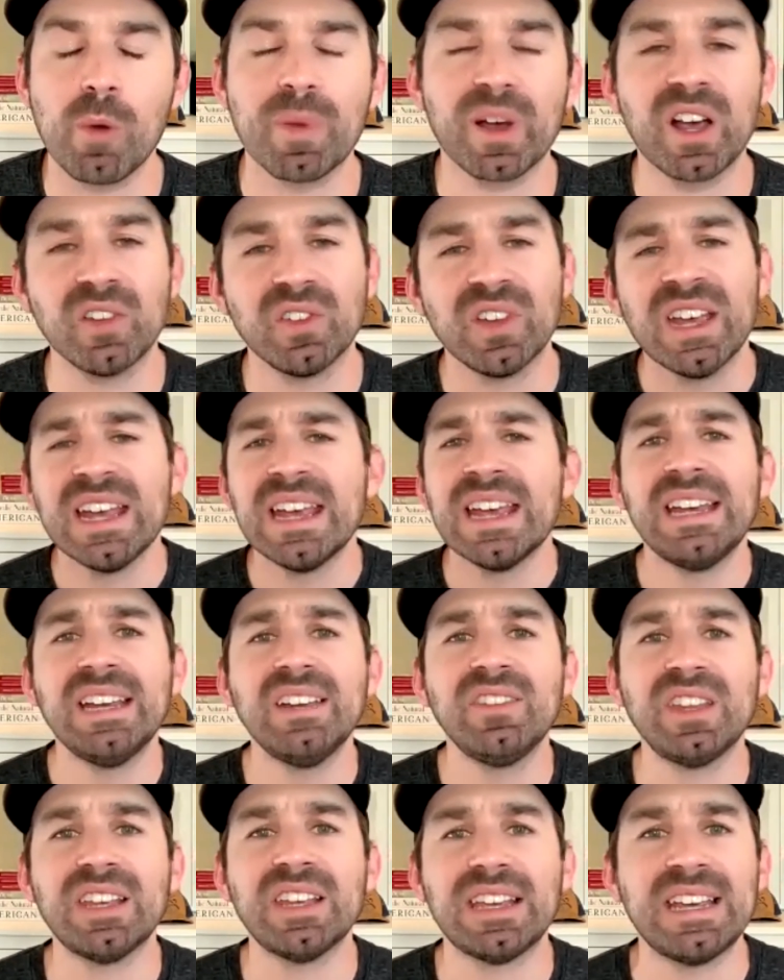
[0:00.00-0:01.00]
Because
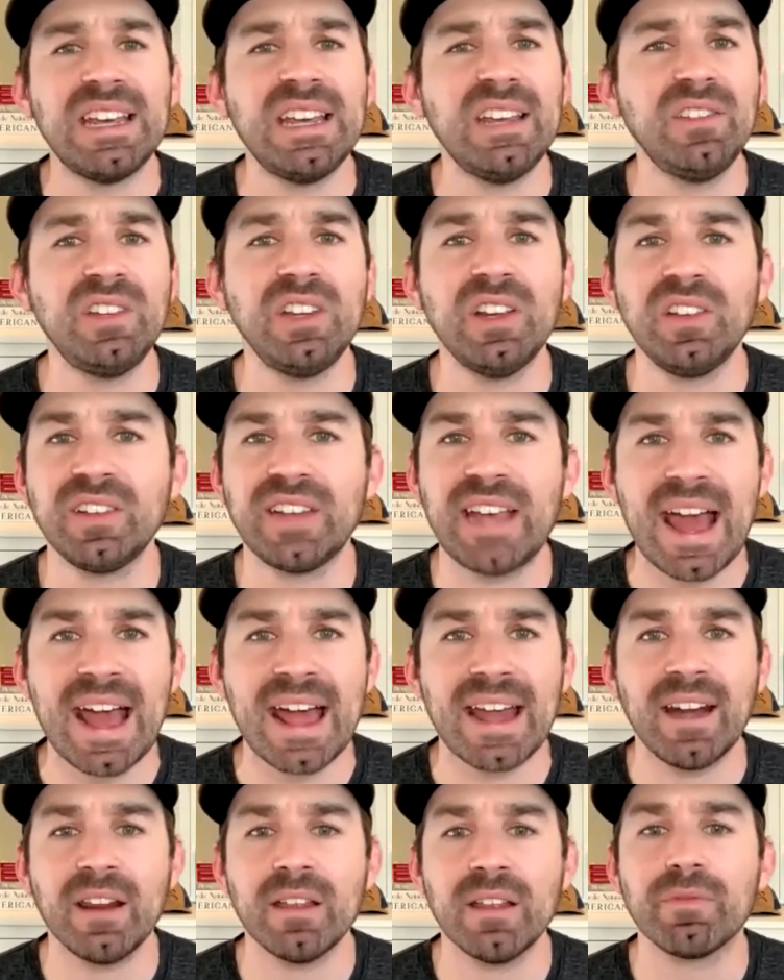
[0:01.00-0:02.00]
he's the easiest
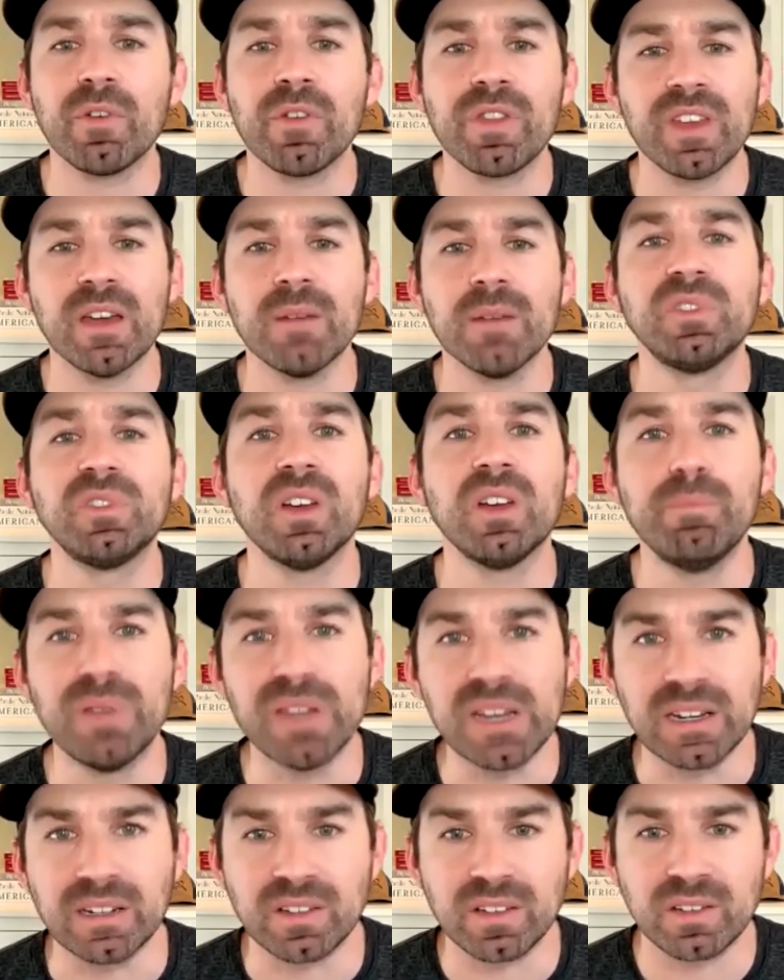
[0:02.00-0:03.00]
candidate for them to
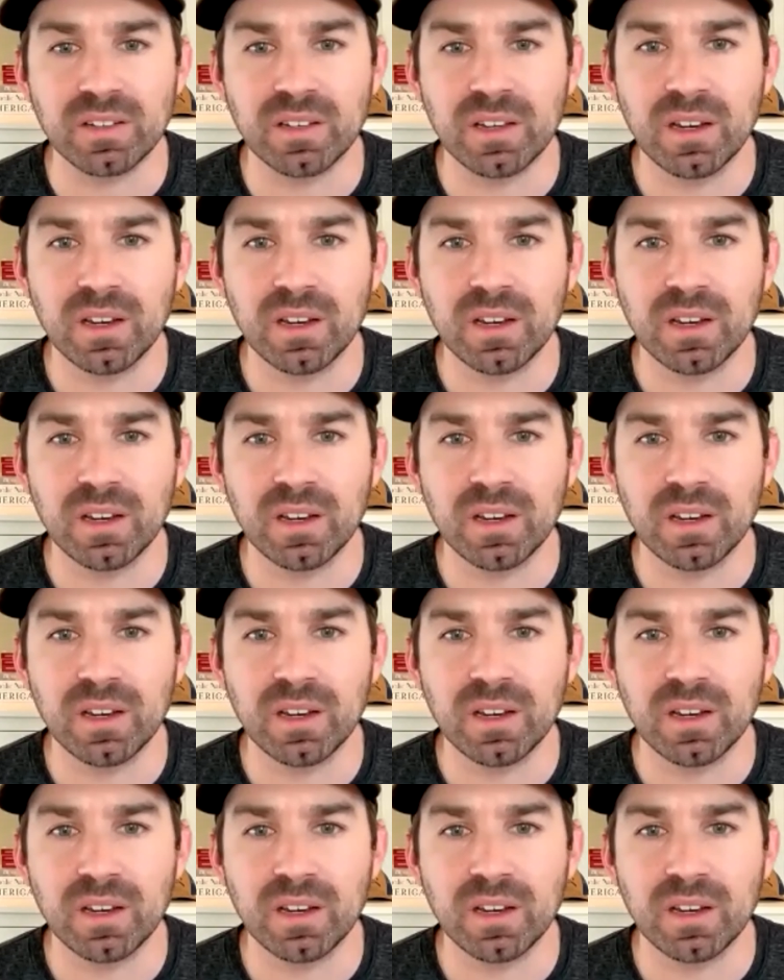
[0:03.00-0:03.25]
beat.